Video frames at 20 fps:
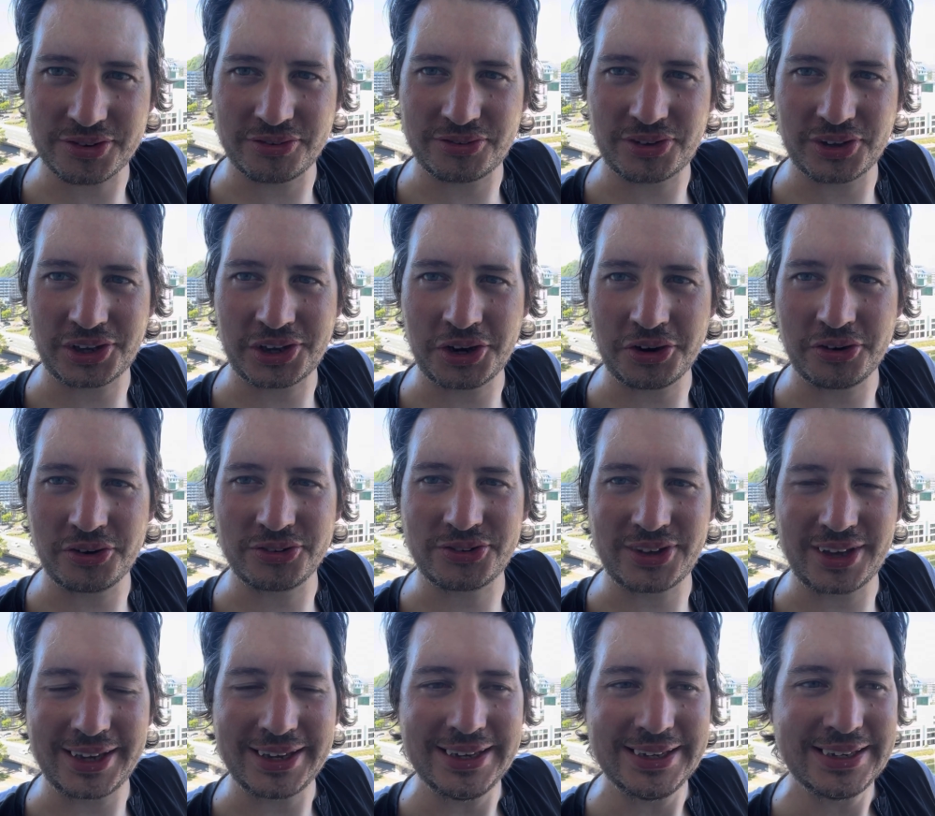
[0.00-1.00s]
of
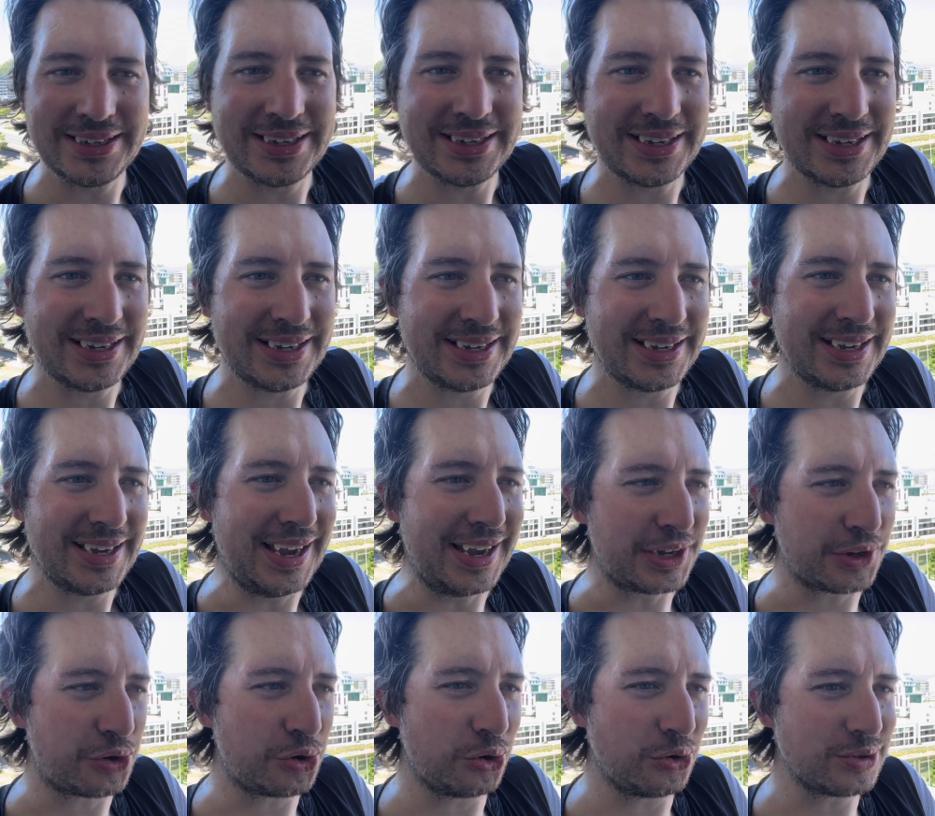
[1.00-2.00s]
security
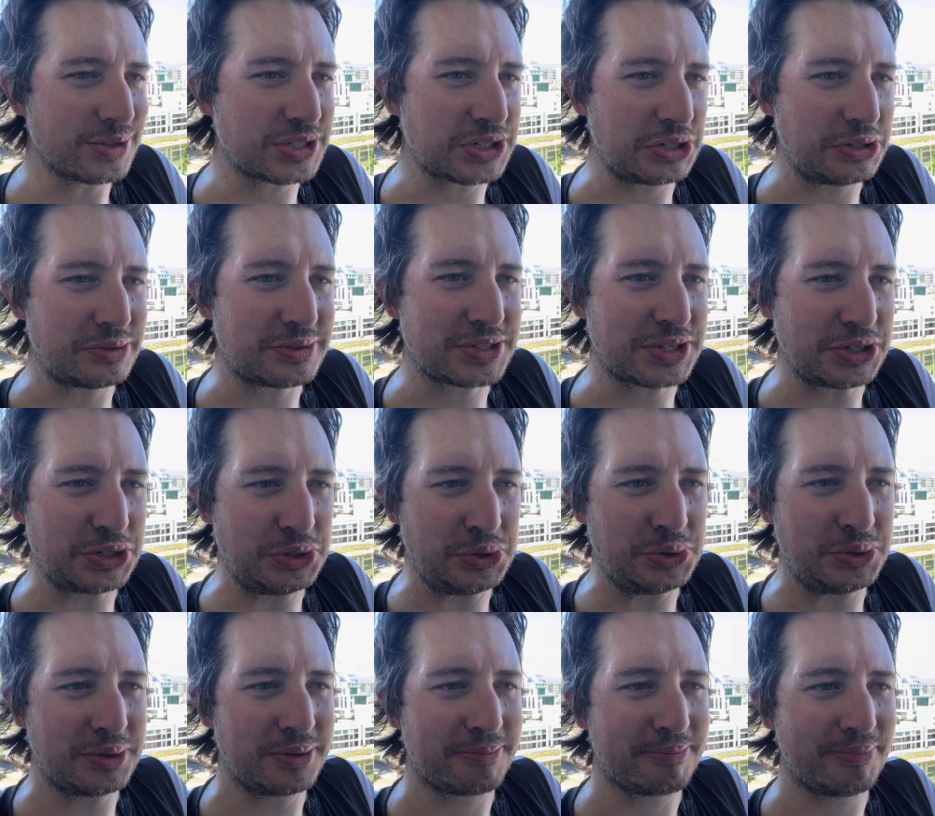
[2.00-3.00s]
and cause you
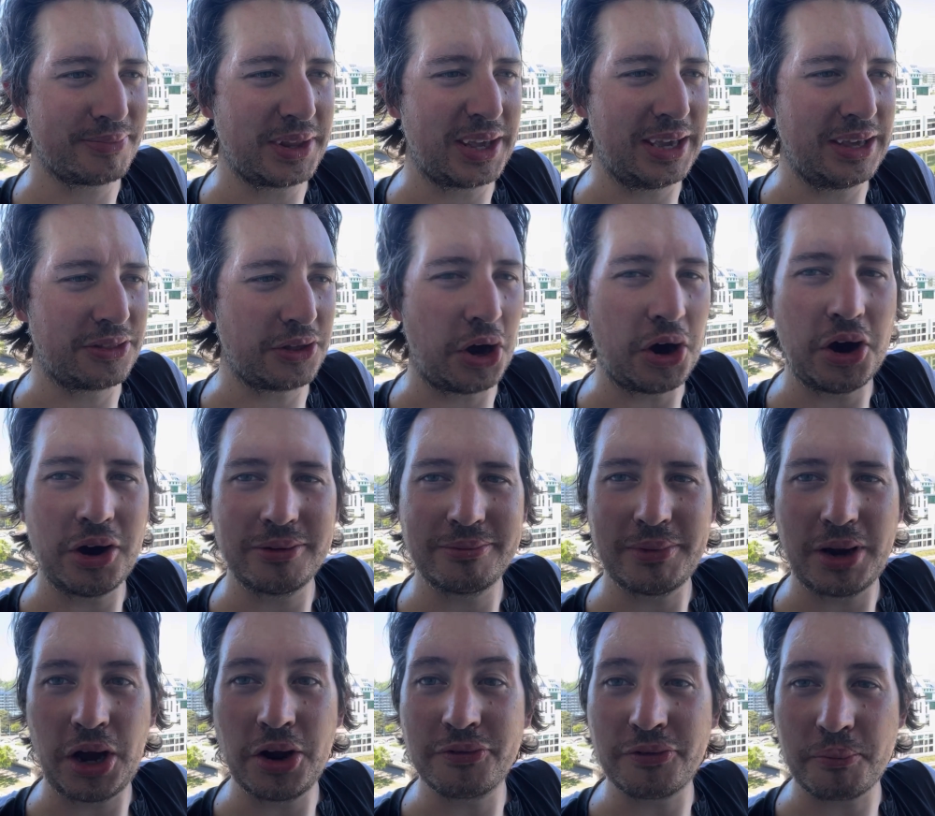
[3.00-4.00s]
to either
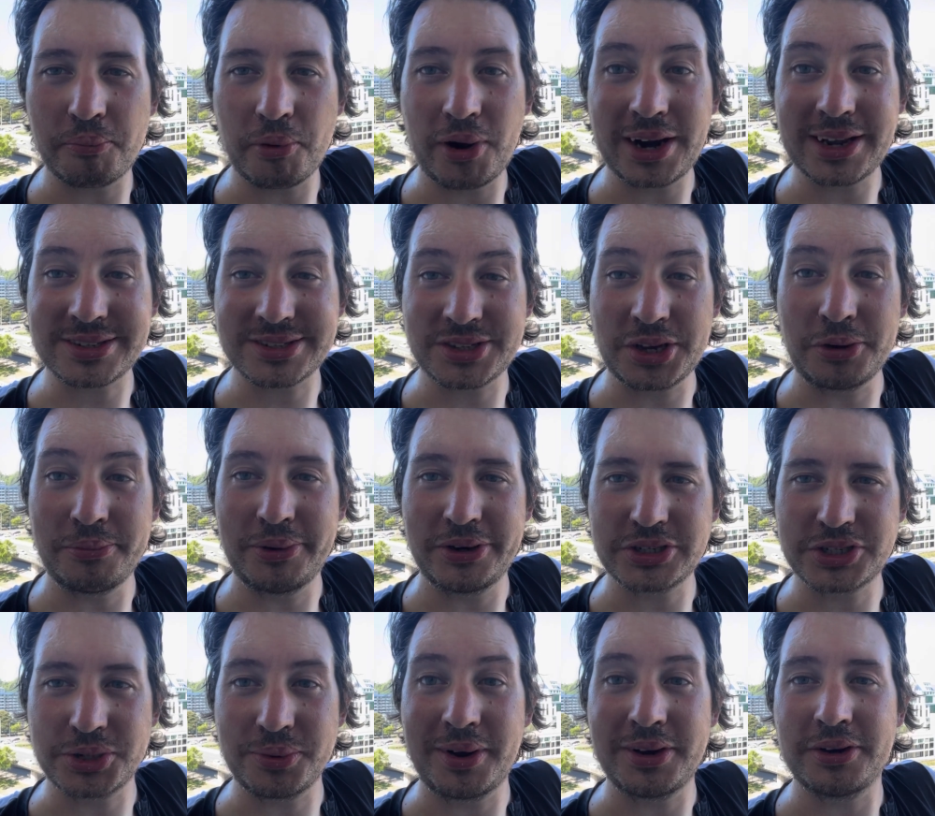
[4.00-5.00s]
overbrake so
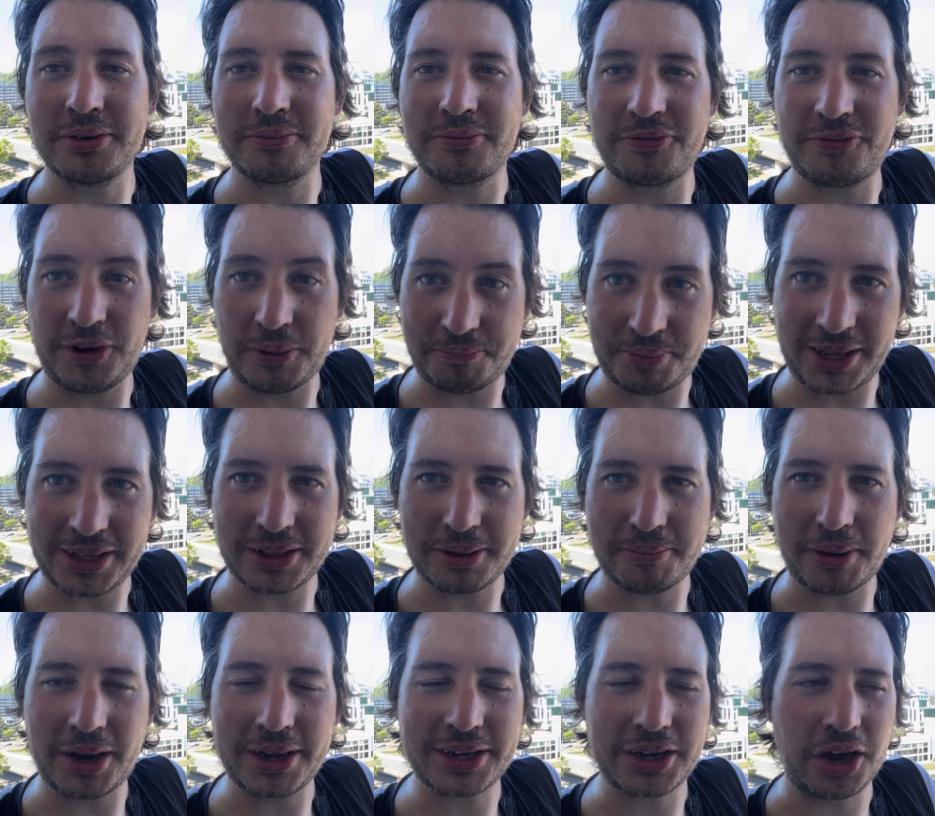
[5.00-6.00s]
much you end up flipping the
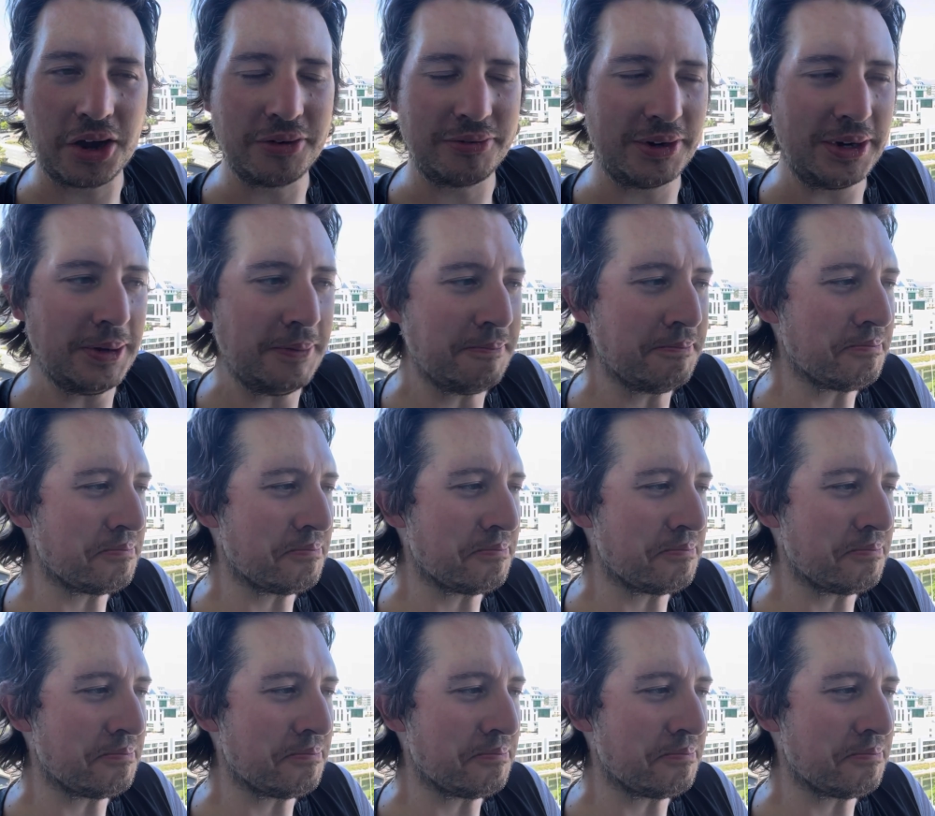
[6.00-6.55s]
bike over,